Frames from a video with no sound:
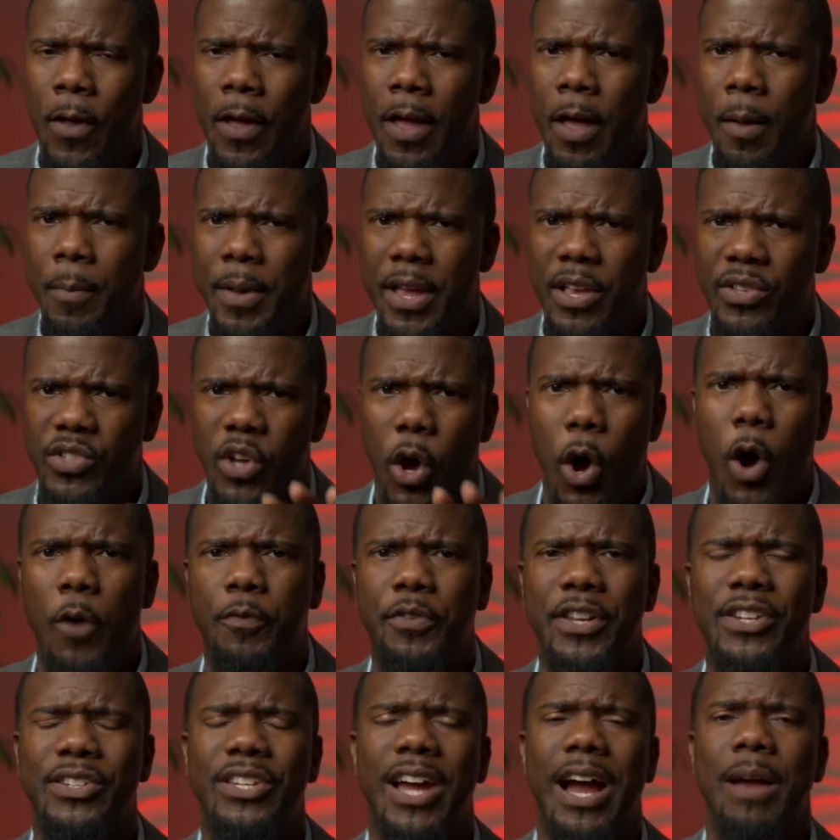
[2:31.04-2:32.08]
Because
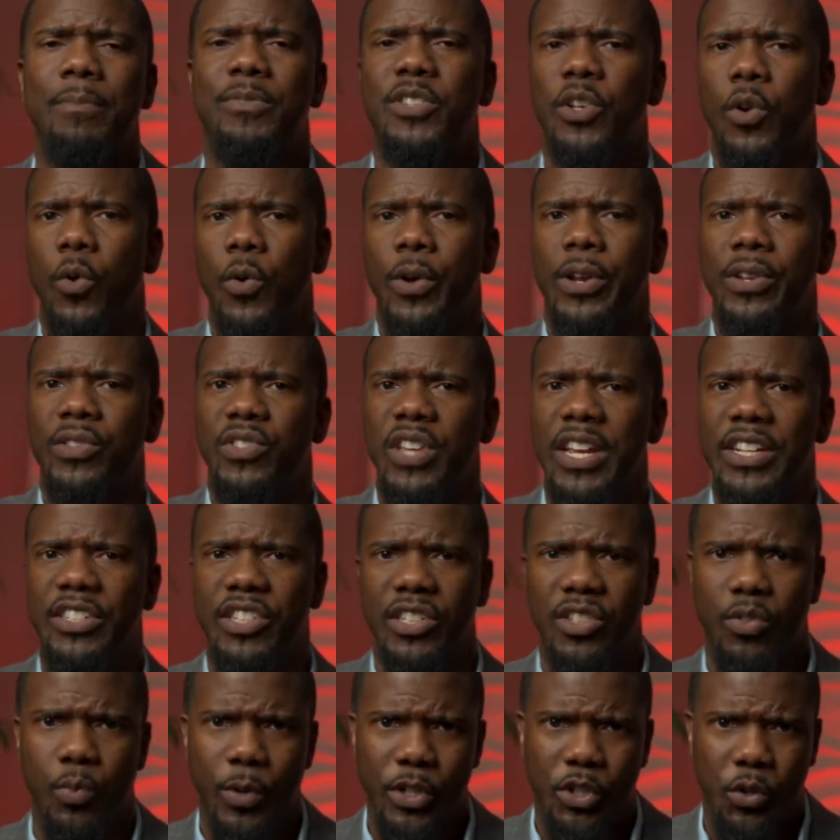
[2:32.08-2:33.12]
oftentimes in
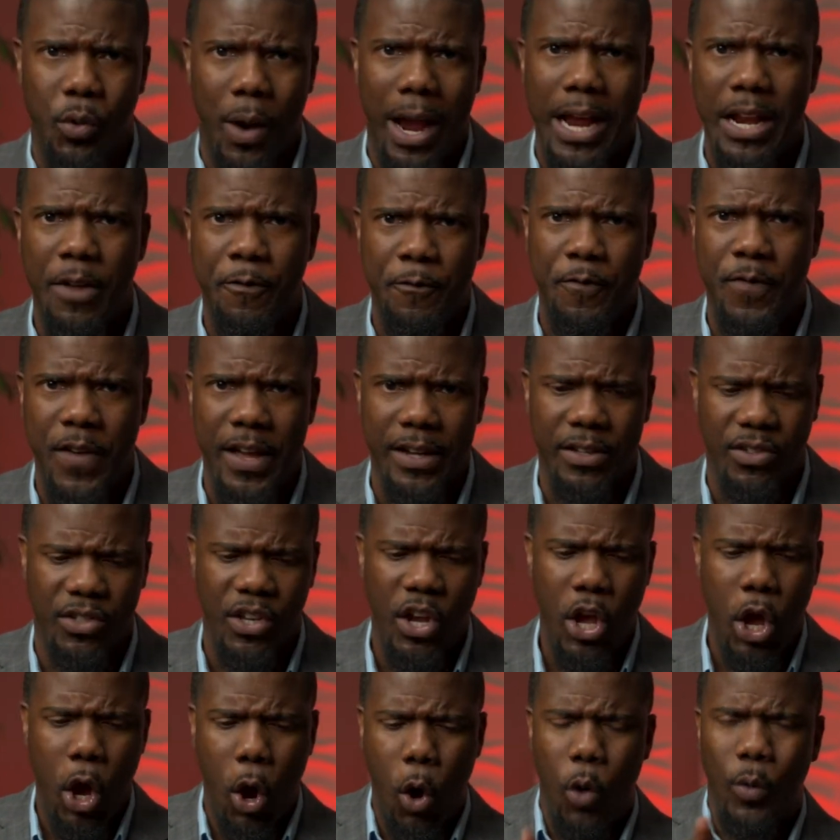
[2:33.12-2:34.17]
organizations, we try to fix
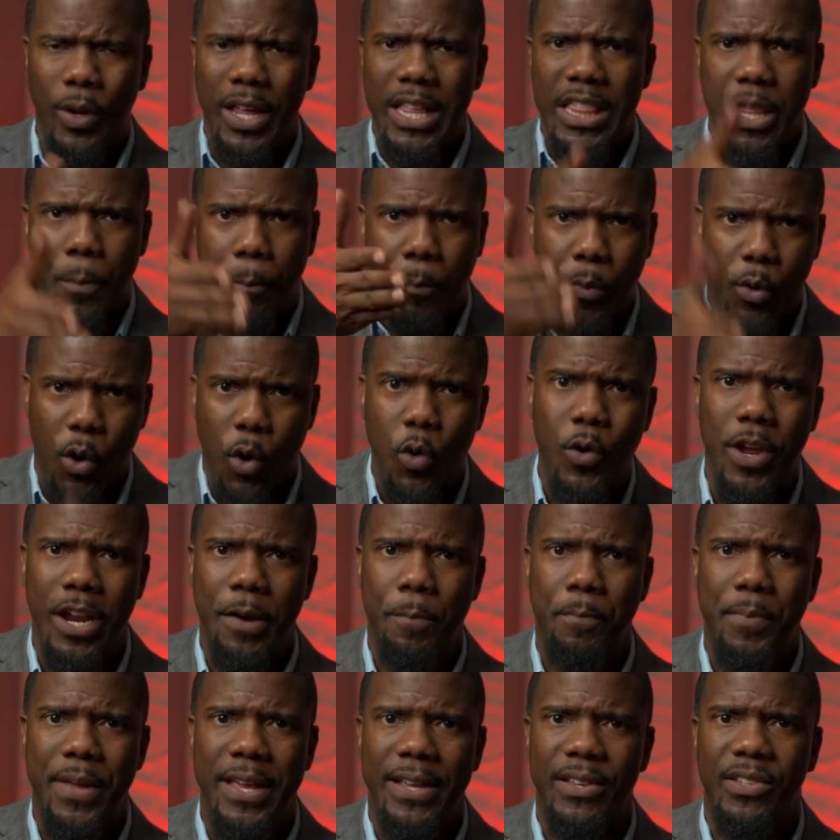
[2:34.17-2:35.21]
only the broken
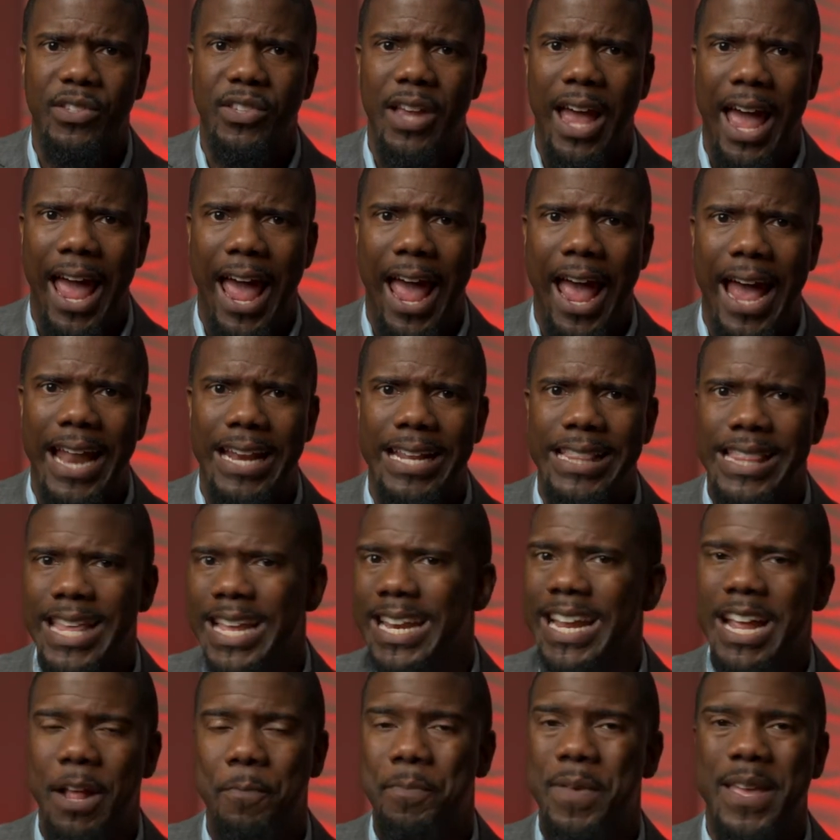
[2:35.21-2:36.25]
piece, and then
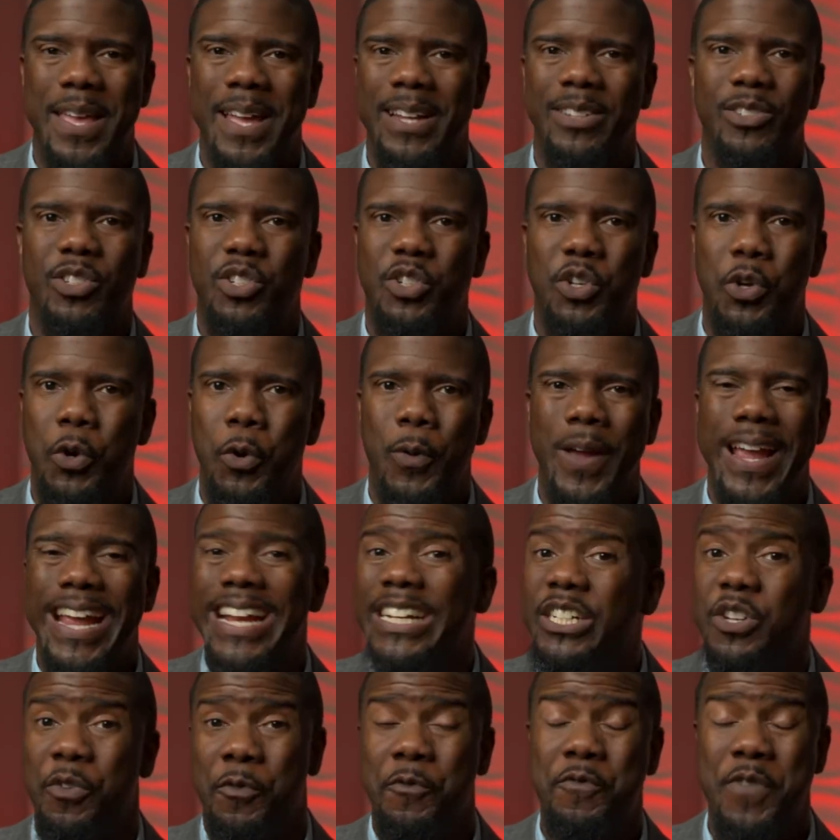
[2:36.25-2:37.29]
it begins to
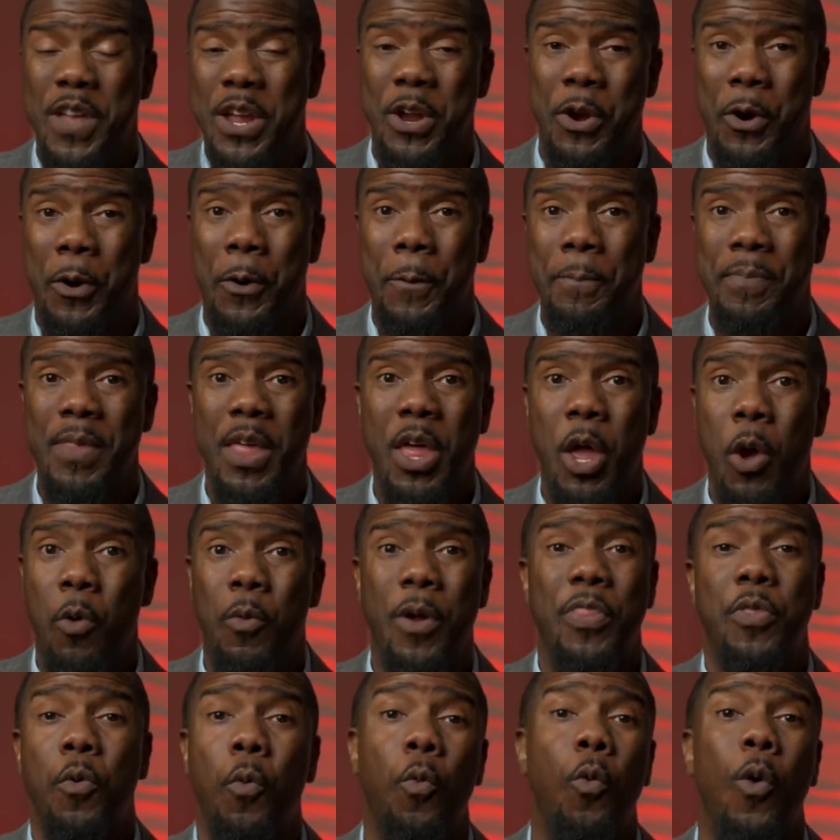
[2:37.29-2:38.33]
interfere
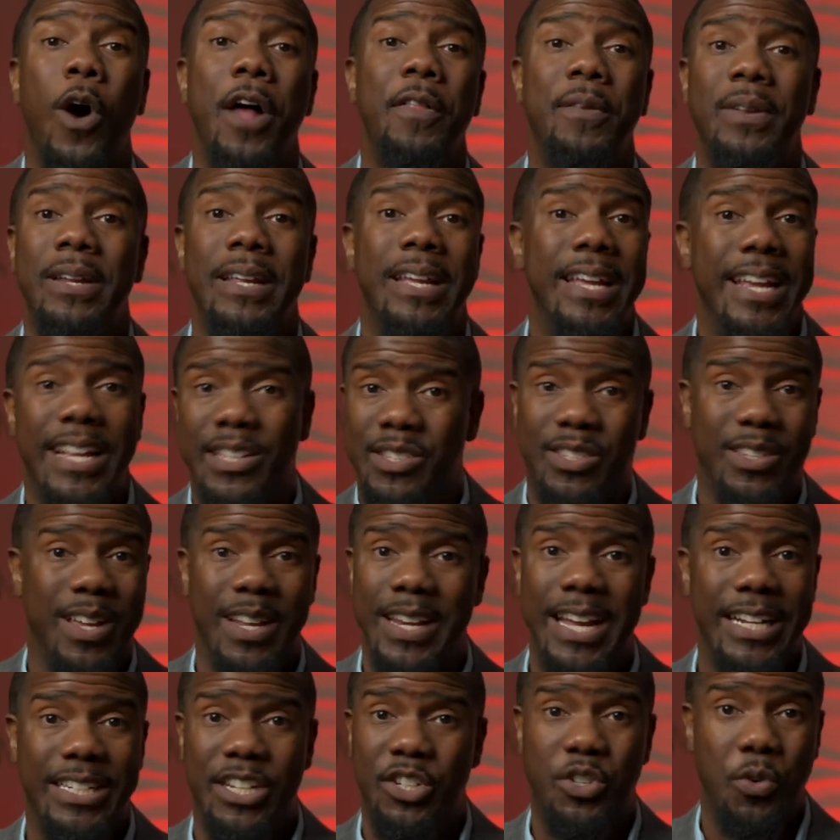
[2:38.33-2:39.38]
with what it's
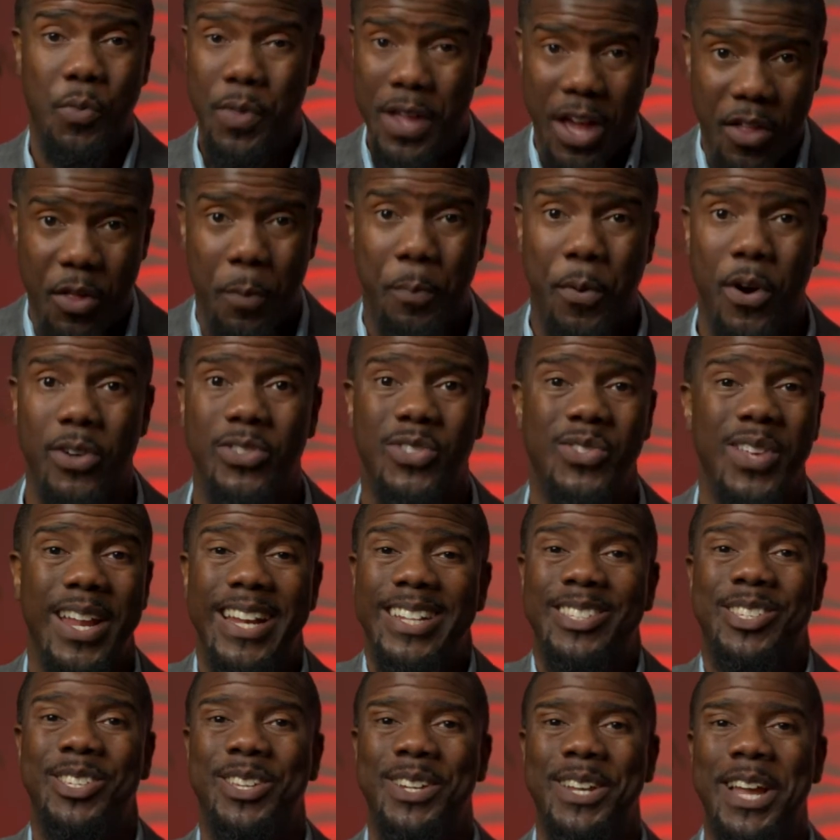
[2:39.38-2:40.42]
connected to, the other parts that
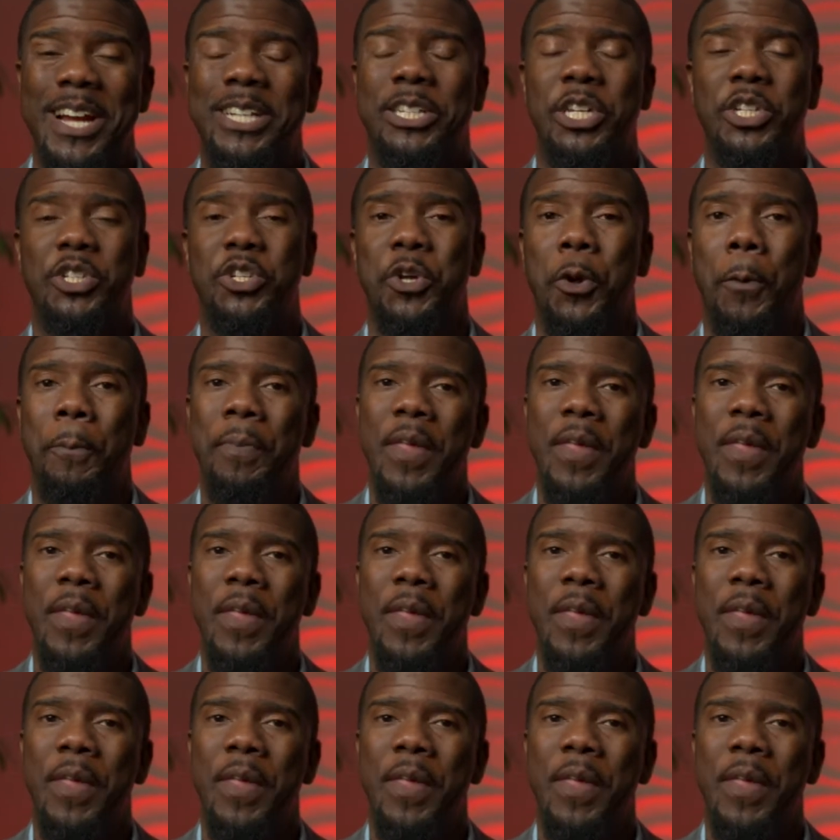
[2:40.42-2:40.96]
it's connected to.